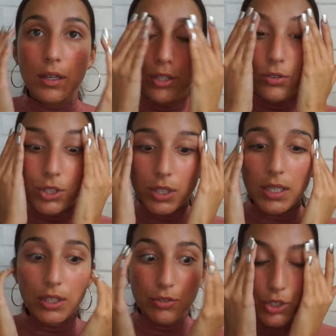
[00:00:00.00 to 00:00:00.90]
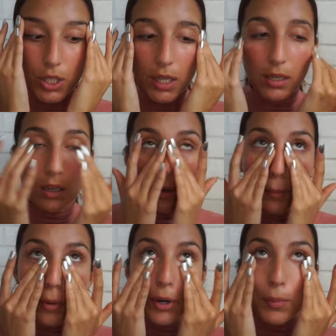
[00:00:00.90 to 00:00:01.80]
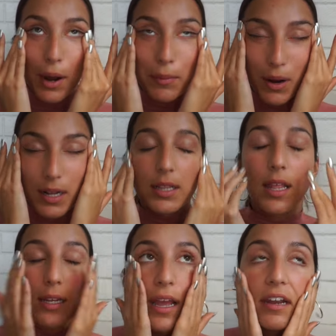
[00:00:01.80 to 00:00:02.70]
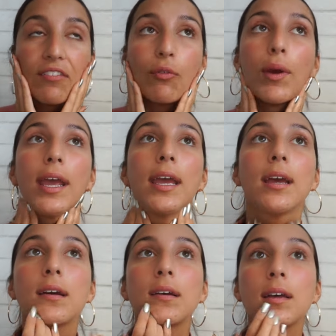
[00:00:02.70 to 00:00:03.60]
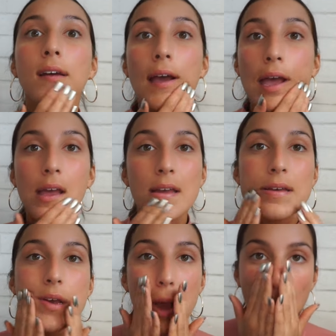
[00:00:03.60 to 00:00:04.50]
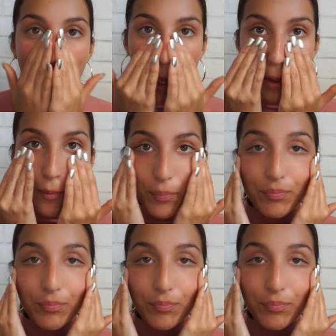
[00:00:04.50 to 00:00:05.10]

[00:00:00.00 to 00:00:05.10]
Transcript: Usually you should put a primer on and then kind of wait a